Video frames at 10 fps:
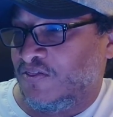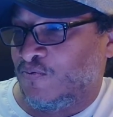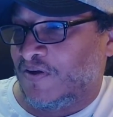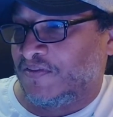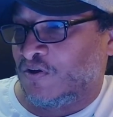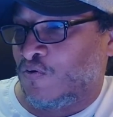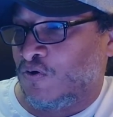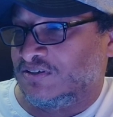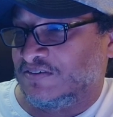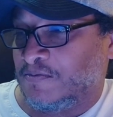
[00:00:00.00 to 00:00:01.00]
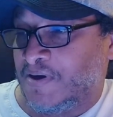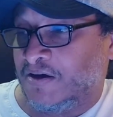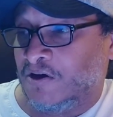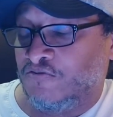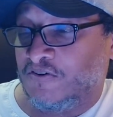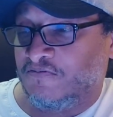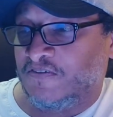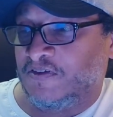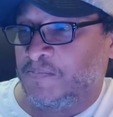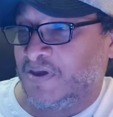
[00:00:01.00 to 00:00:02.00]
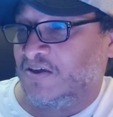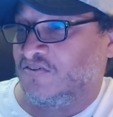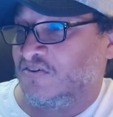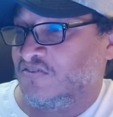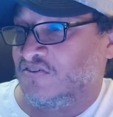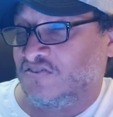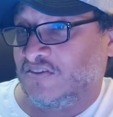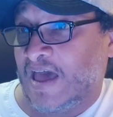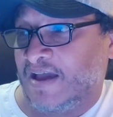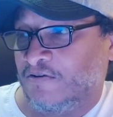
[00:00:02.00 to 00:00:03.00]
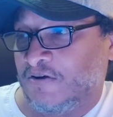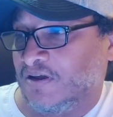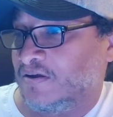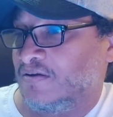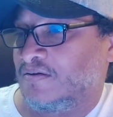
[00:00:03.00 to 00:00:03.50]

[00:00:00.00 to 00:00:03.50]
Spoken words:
throughout the course of about 150 pages is staggering.